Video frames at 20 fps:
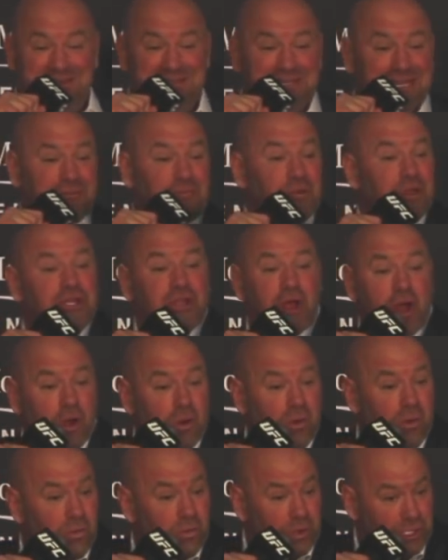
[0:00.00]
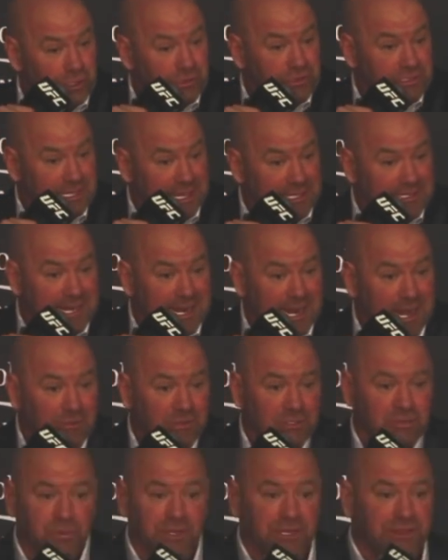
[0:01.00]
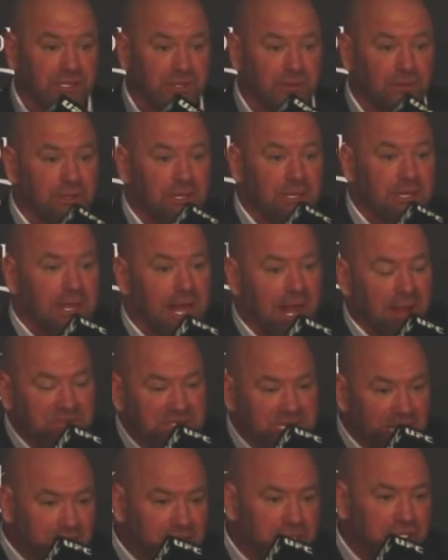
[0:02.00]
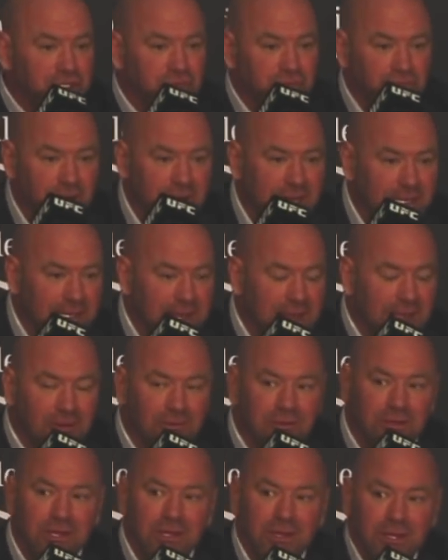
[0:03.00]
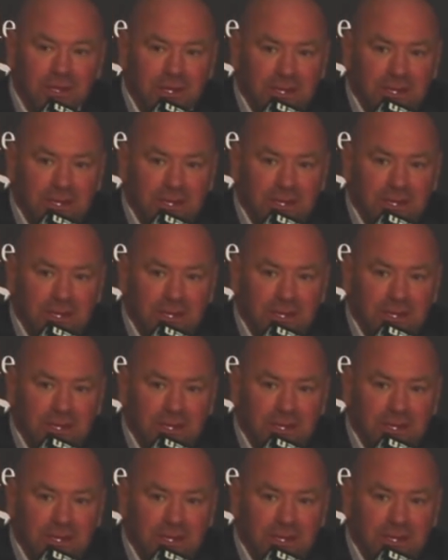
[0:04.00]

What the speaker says: Listen, when you said that, I was with you. I'm telling you right now,